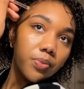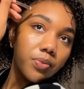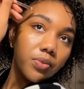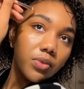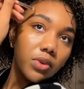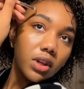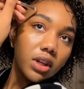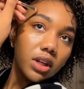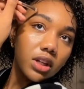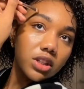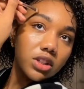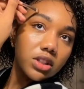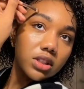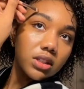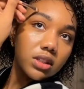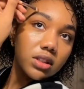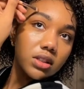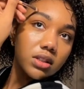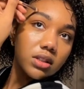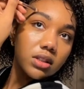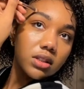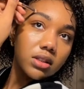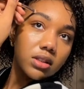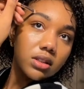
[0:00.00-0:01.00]
and
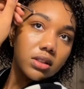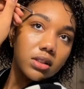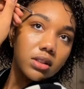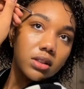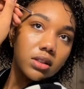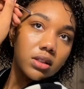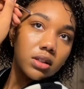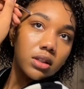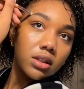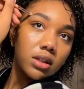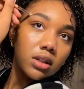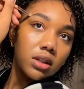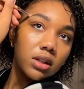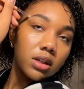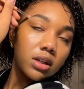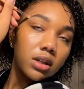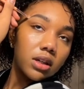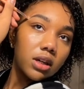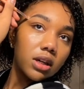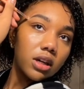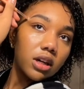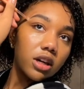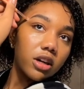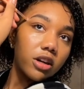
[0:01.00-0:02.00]
just
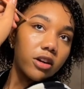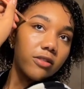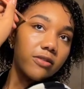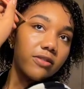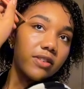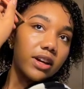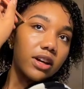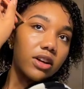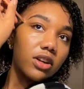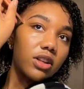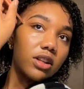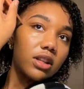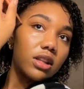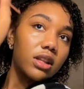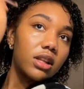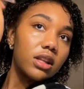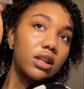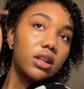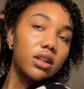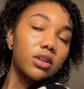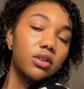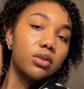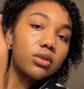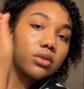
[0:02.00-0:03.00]
carve out the
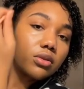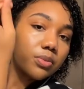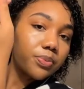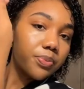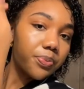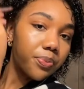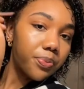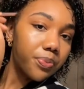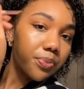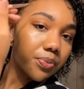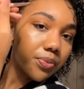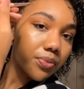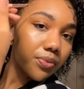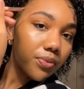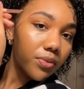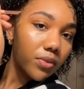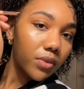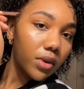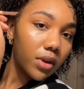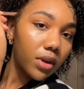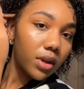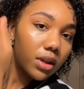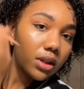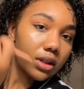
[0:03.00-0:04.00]
little
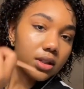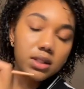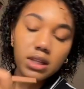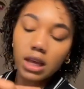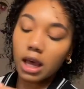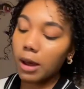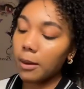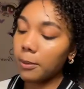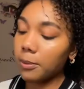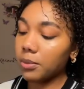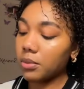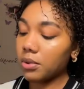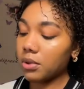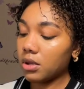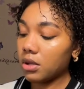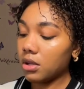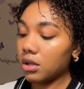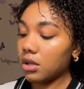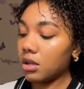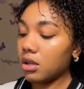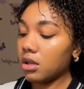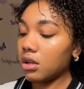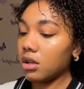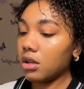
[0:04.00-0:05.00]
top
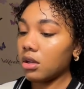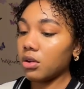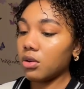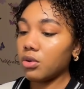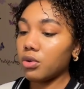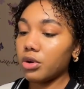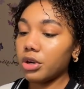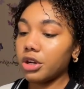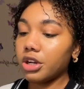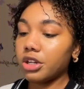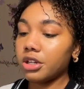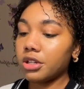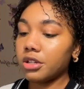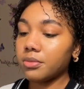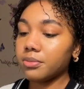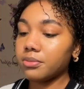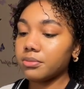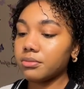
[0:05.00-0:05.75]
corner.